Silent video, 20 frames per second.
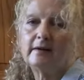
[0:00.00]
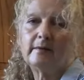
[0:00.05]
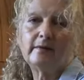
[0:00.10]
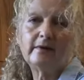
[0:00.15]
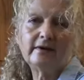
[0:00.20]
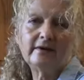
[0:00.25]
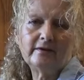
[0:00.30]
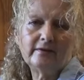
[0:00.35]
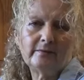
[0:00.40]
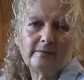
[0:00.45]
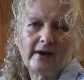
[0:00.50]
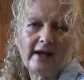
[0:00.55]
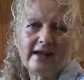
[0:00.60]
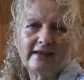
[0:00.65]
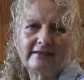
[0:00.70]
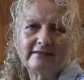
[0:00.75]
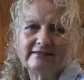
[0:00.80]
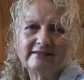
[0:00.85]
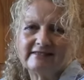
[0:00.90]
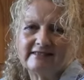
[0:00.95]
oh,
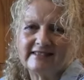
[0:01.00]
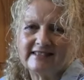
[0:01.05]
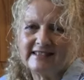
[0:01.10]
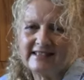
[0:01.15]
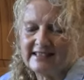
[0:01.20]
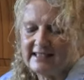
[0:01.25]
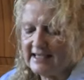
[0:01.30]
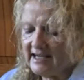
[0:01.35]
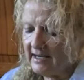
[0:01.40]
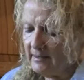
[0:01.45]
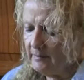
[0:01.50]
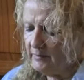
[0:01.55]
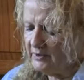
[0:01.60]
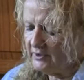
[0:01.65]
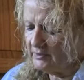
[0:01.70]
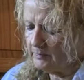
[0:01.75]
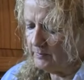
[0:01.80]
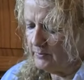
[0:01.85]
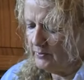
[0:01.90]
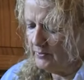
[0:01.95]
about
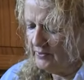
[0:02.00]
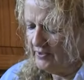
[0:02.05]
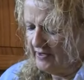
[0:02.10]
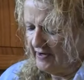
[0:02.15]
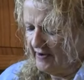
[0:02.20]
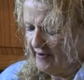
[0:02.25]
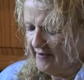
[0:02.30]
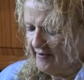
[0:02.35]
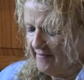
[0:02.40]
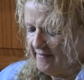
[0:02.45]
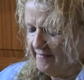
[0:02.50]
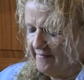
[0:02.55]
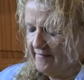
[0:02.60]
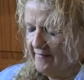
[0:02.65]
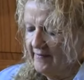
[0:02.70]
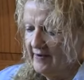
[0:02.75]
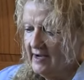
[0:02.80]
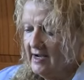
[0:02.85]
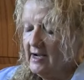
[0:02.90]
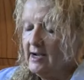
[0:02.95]
tablespoon of,
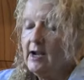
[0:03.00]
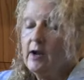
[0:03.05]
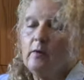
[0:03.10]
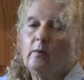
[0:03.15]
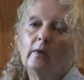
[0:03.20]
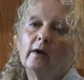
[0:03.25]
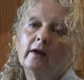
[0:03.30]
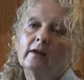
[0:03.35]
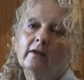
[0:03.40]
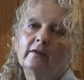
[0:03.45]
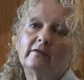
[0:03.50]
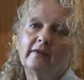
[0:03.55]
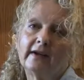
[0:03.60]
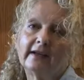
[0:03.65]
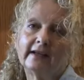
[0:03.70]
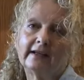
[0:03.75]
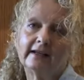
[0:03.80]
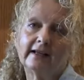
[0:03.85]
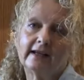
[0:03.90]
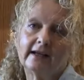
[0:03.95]
well, if I
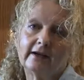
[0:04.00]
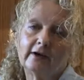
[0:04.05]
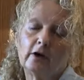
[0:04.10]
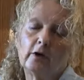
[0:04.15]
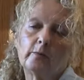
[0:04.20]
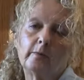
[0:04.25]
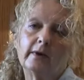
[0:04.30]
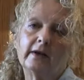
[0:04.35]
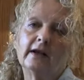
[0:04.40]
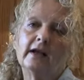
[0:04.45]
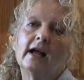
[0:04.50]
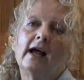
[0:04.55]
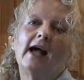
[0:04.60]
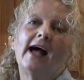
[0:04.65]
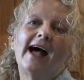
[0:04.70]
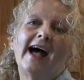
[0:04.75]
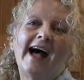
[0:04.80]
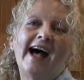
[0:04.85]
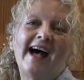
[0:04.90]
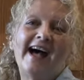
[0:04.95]
can get it open,
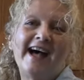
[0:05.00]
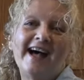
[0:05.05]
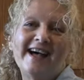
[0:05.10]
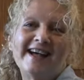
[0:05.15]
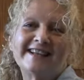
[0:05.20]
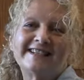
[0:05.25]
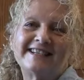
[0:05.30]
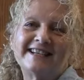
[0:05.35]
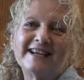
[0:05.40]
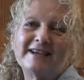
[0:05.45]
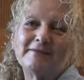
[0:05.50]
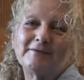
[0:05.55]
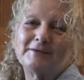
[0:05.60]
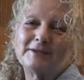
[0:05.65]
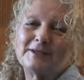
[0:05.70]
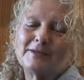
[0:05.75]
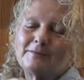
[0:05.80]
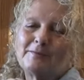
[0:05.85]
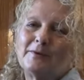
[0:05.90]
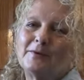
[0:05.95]
a
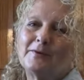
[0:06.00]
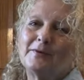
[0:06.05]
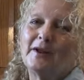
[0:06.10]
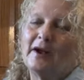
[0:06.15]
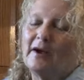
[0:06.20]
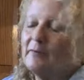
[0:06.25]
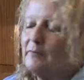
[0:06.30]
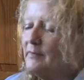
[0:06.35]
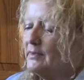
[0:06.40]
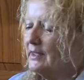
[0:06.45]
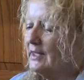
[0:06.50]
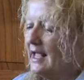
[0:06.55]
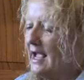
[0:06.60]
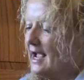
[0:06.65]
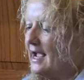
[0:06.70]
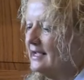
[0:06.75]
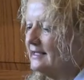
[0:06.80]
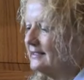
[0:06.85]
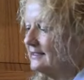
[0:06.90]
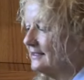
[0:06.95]
tablespoon of
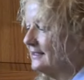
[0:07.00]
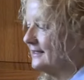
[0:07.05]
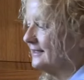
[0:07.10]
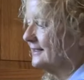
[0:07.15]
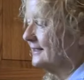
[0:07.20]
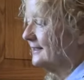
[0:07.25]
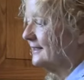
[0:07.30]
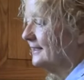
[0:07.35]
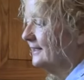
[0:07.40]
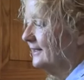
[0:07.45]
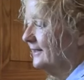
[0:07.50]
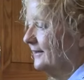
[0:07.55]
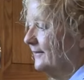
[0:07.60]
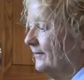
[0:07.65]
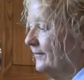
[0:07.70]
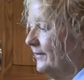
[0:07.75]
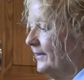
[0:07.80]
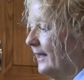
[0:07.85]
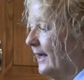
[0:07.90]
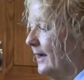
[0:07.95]
molasses.
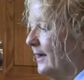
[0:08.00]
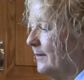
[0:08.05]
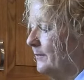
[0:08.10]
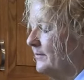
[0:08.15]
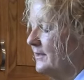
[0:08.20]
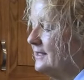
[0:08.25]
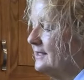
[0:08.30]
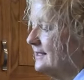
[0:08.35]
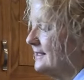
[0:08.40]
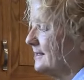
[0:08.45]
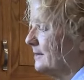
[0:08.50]
Um, this is